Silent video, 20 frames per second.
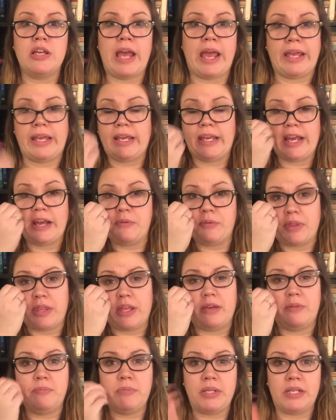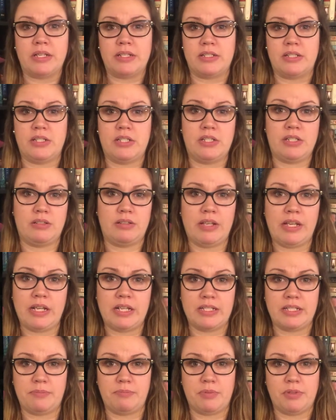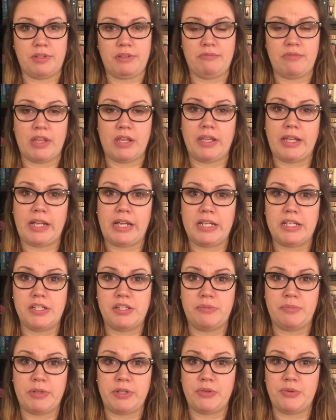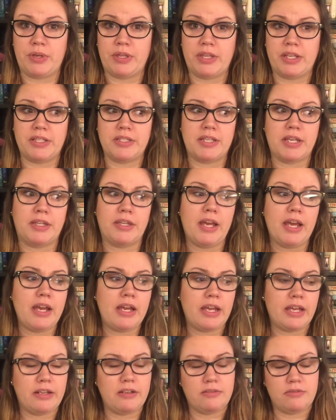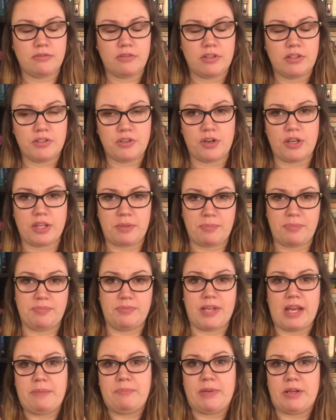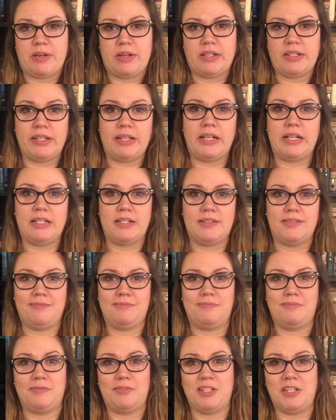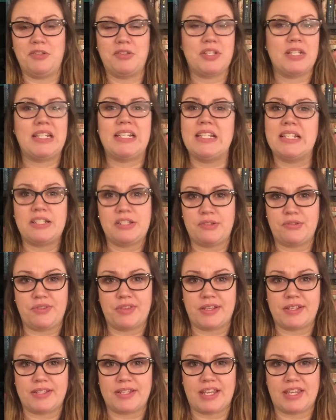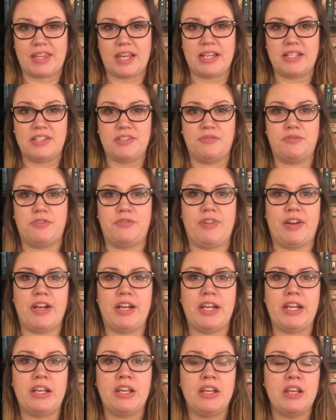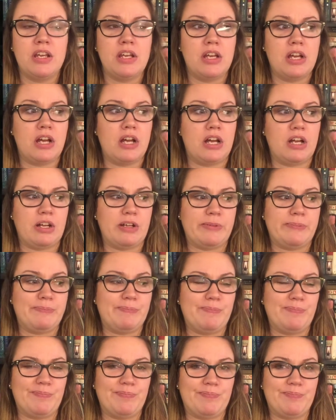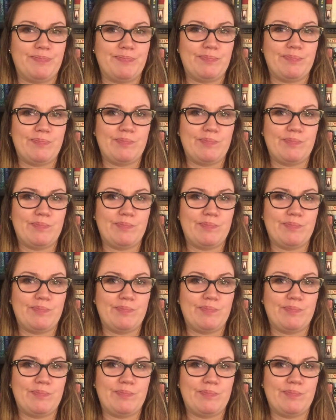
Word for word: hanging out with him because he doesn't believe that ladies should be doing things like that, and during the time period ladies usually didn't do things like that, so it was very um,